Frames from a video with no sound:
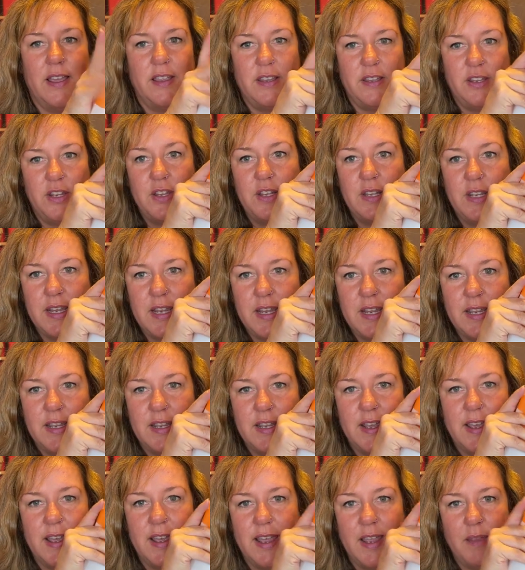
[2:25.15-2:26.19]
you
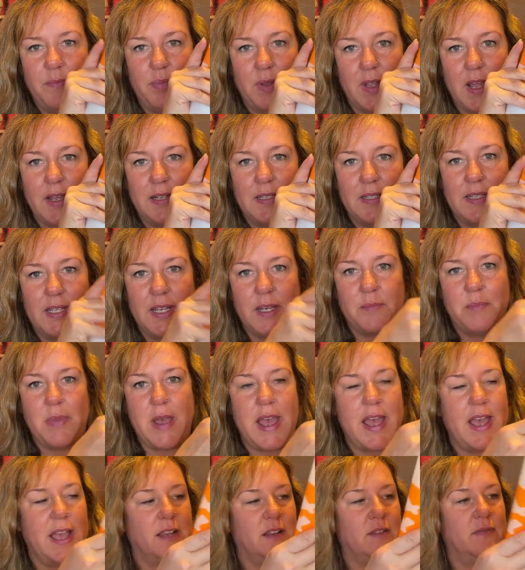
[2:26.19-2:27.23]
need a plastic
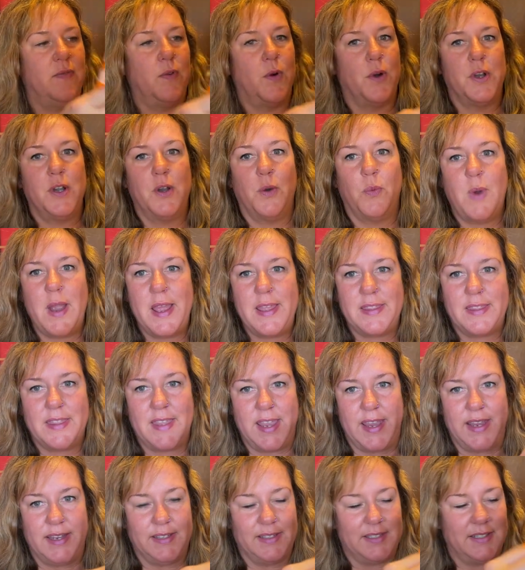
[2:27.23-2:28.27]
bag for your wet
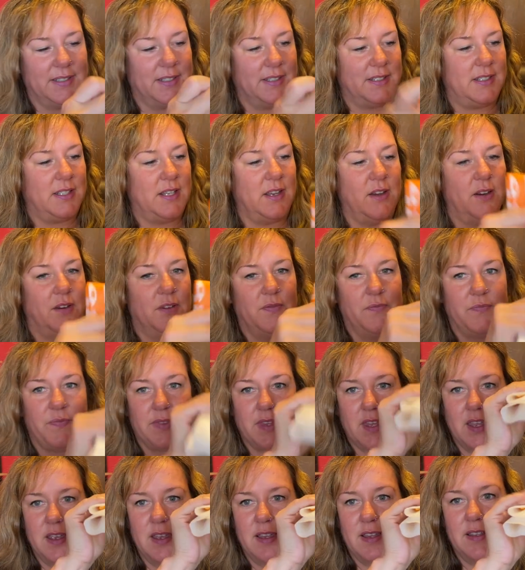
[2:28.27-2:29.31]
things, so
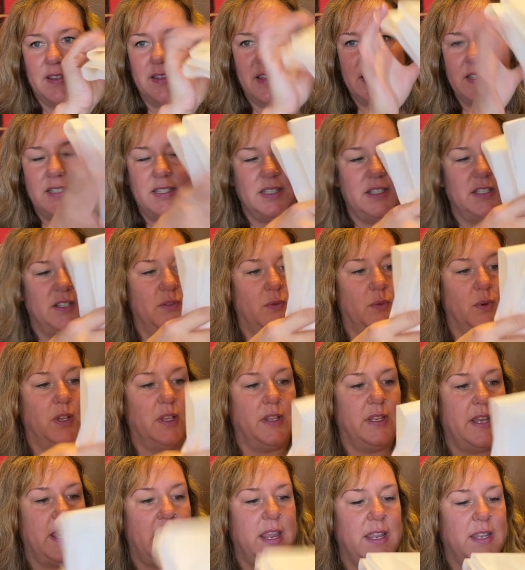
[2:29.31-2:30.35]
this is
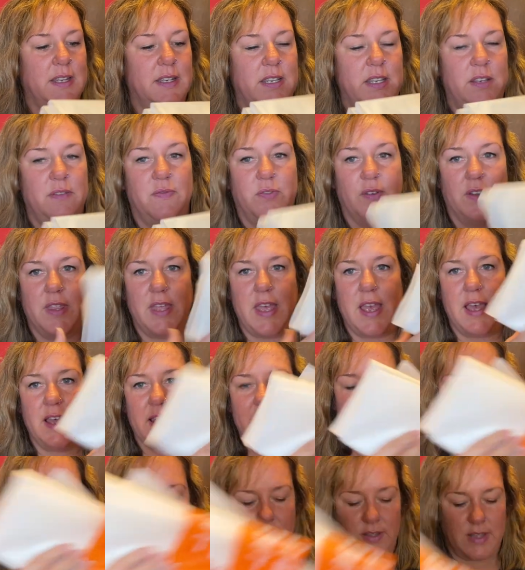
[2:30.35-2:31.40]
really handy for
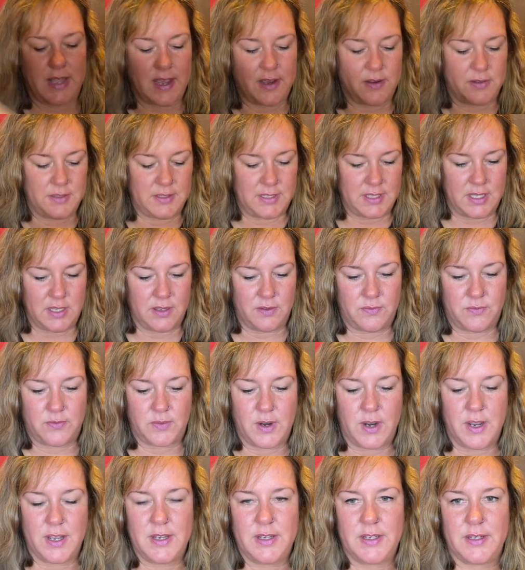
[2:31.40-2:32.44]
that. So that was in the
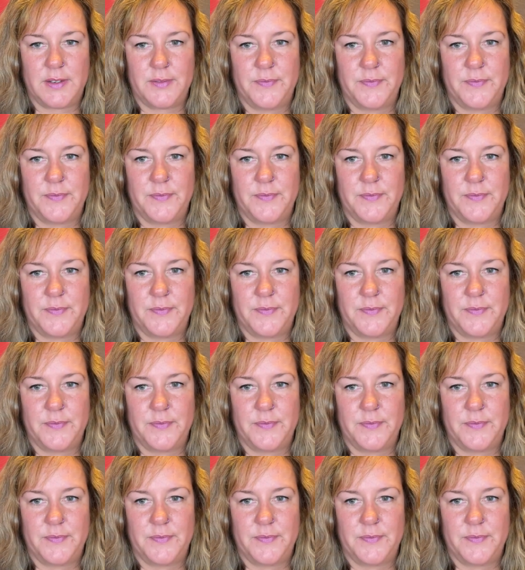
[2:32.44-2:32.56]
front.